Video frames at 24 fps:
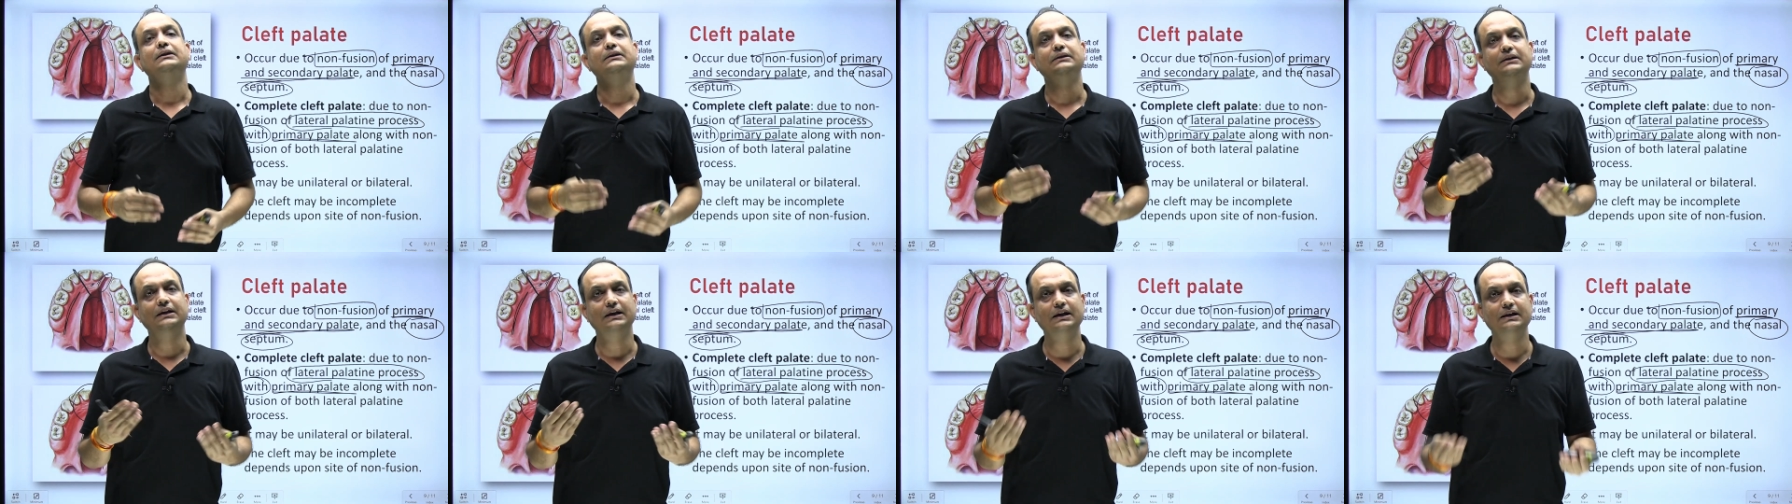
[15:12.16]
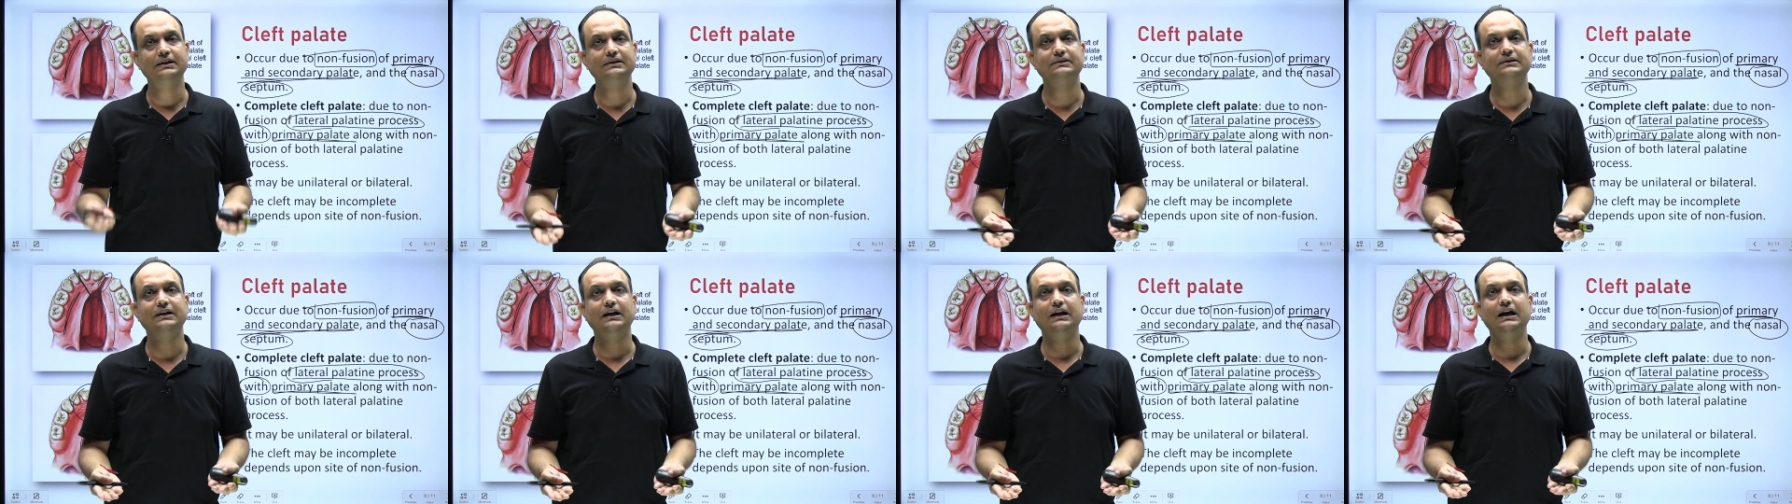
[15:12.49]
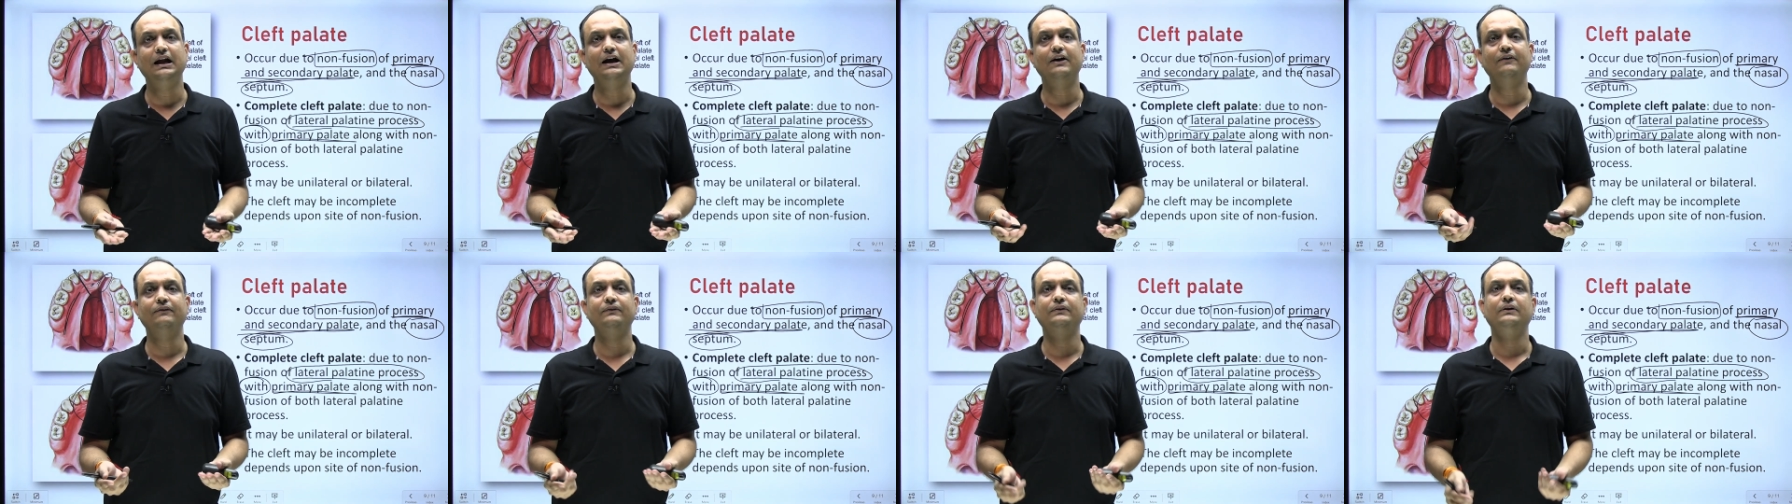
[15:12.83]
there is a
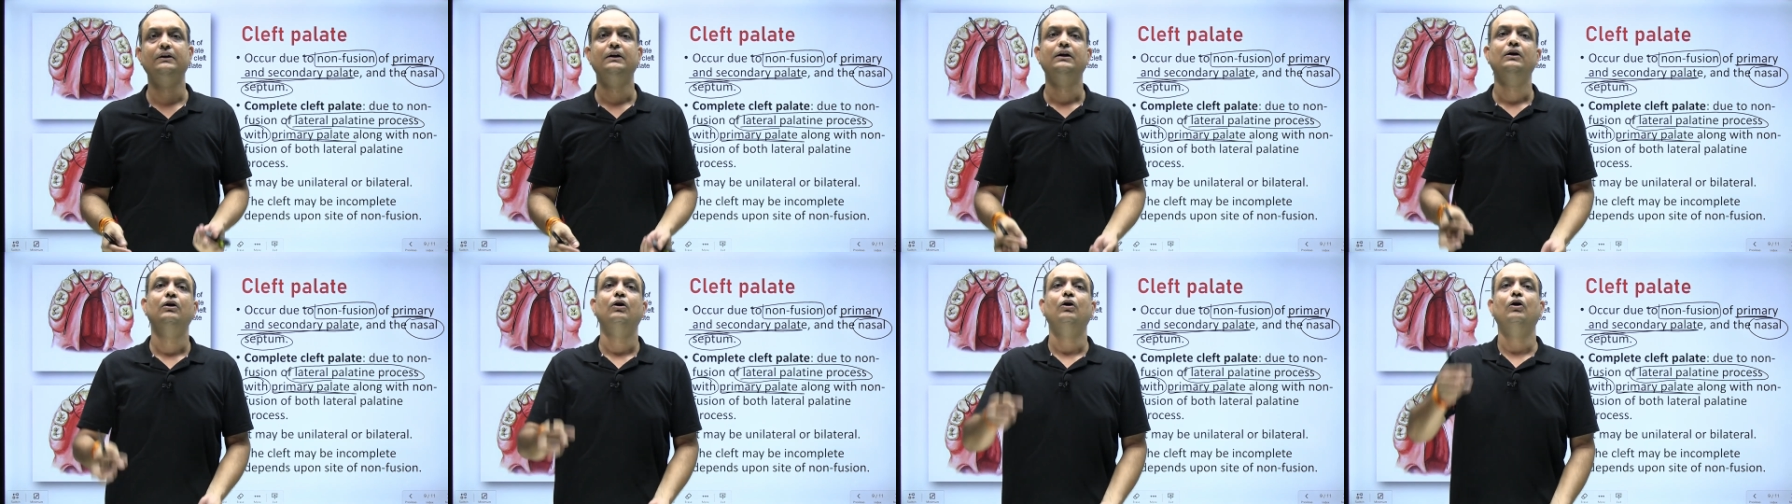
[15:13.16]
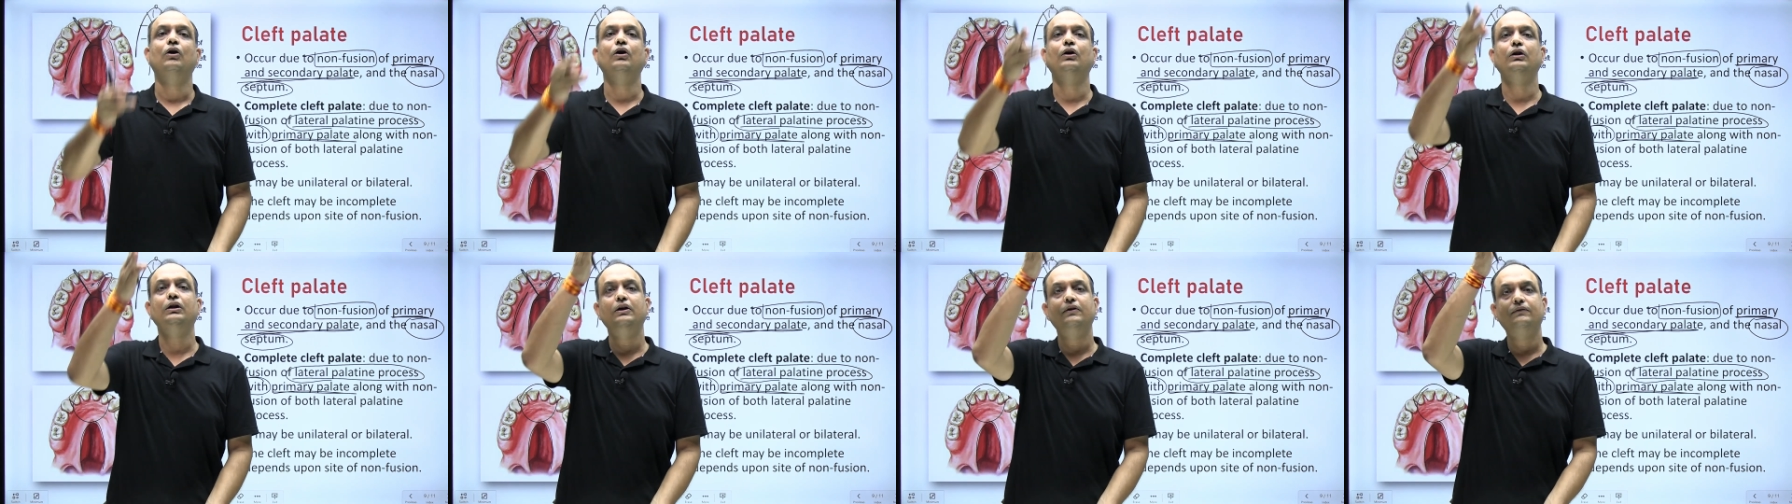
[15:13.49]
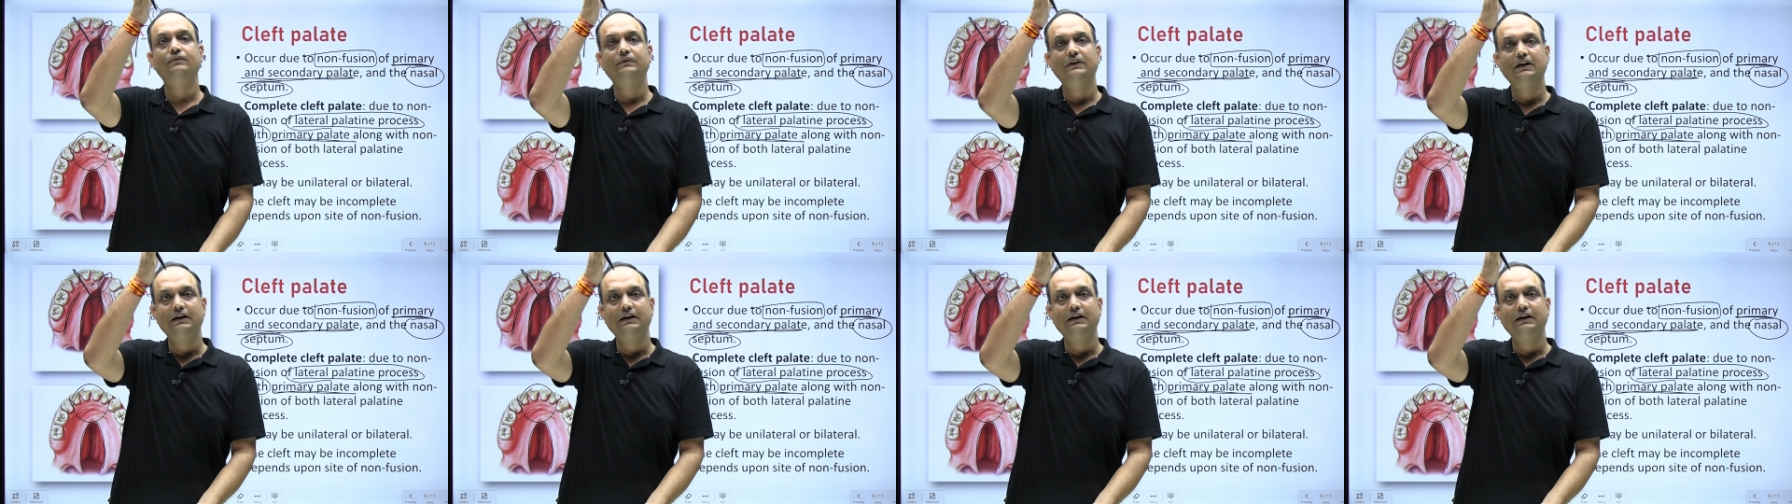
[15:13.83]
cleft. Or if